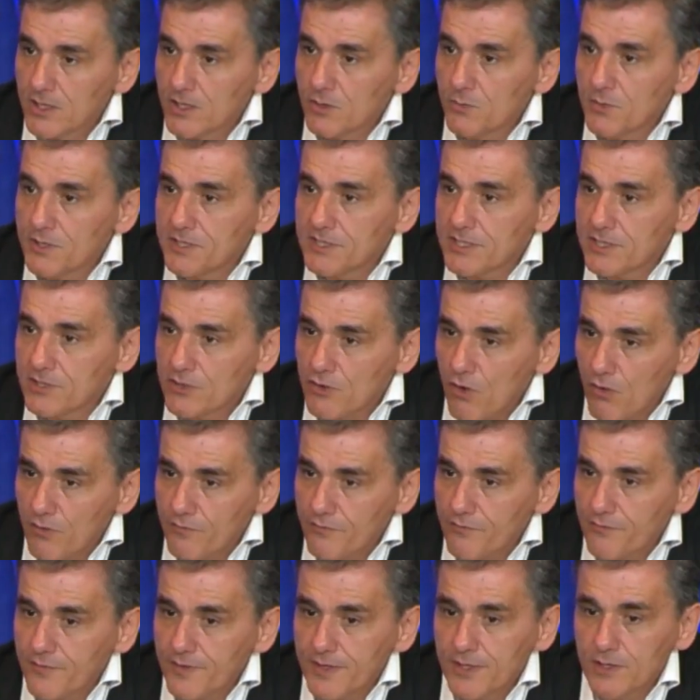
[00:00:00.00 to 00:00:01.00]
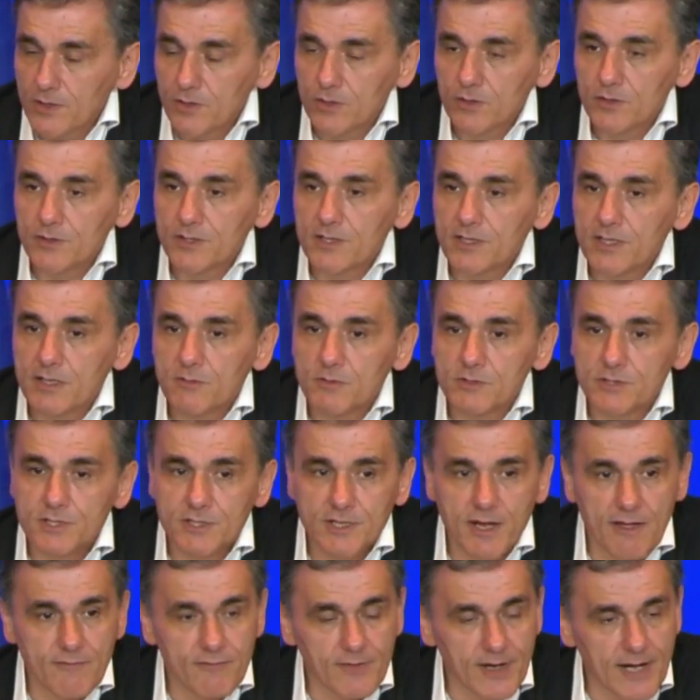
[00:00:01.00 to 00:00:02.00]
We did not feel that there was
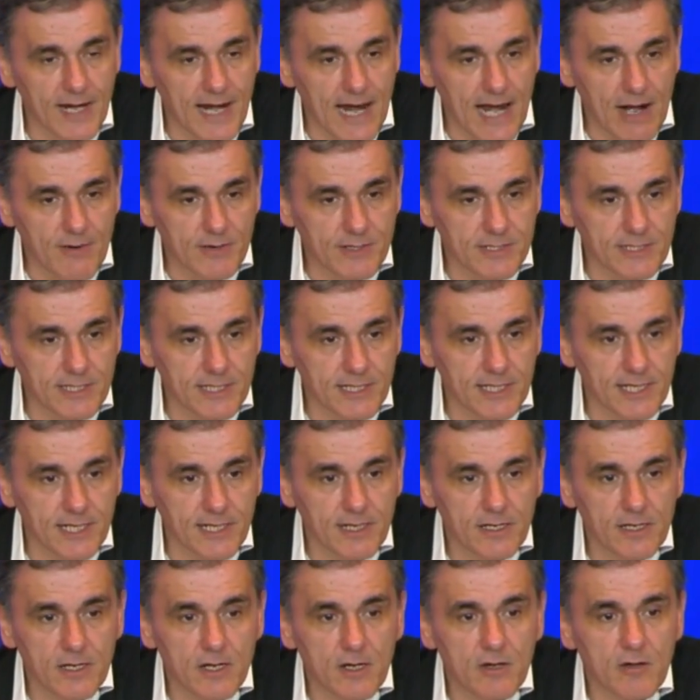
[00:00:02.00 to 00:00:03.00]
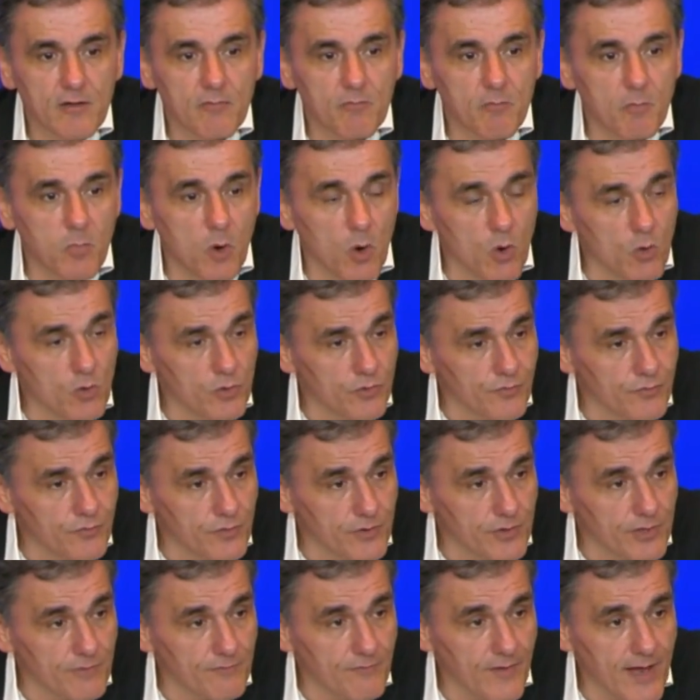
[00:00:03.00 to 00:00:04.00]
enough clarity both
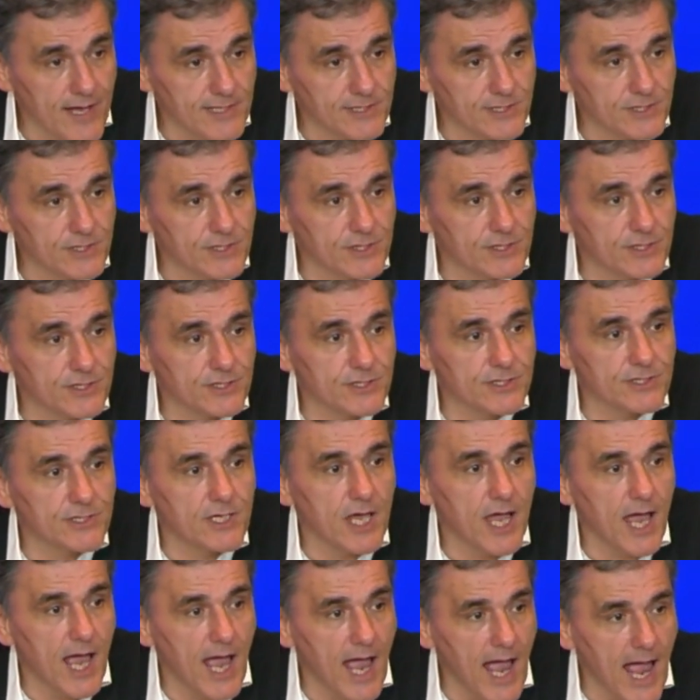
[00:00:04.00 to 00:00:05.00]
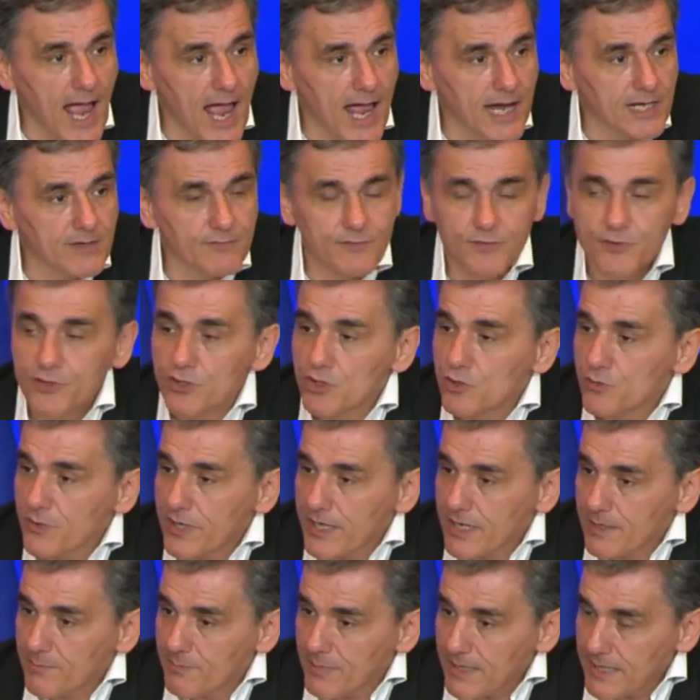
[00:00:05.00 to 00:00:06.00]
for investors and for the
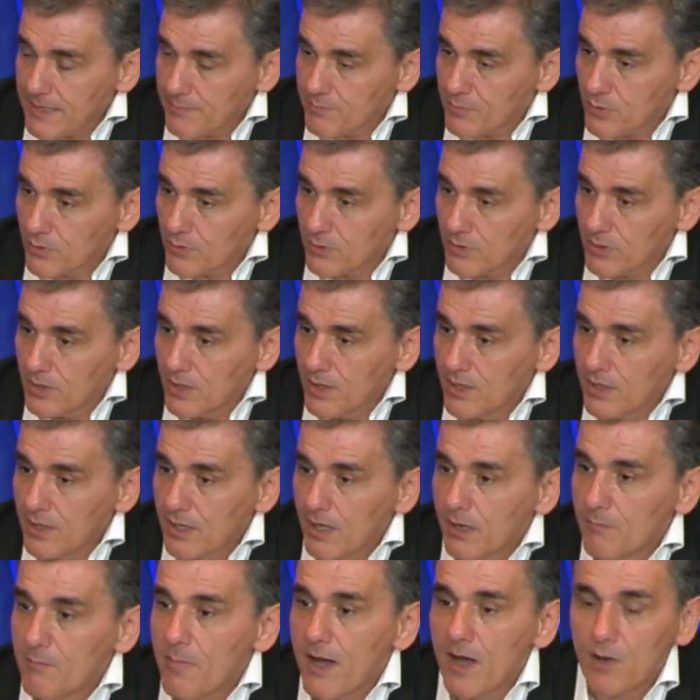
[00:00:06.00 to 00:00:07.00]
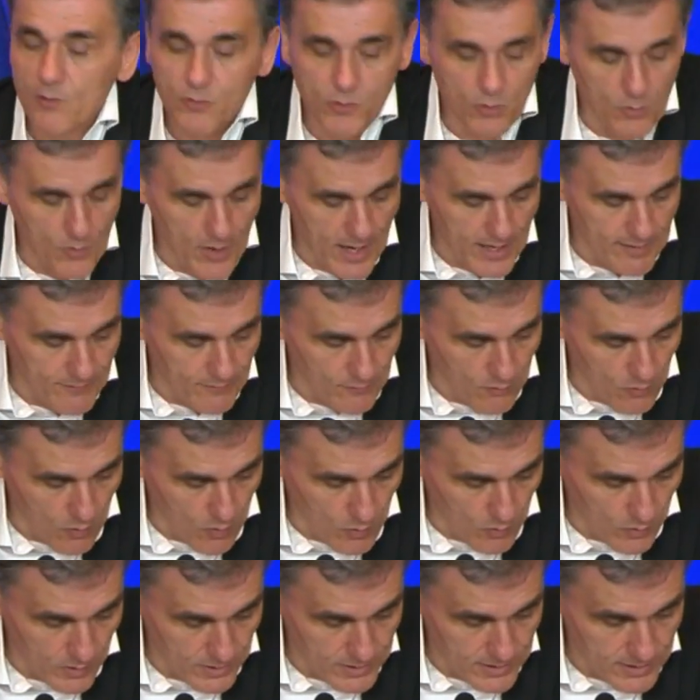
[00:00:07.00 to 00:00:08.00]
Greek people about the way
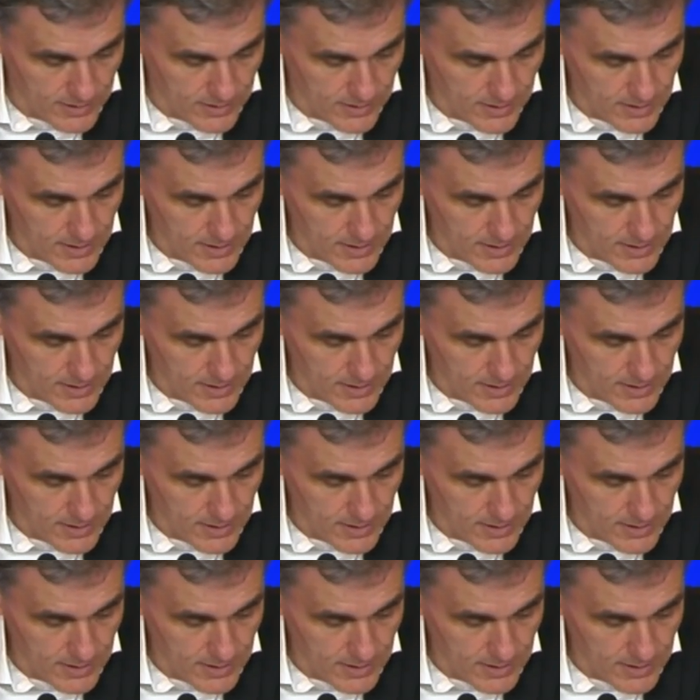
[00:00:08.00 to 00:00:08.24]
forward.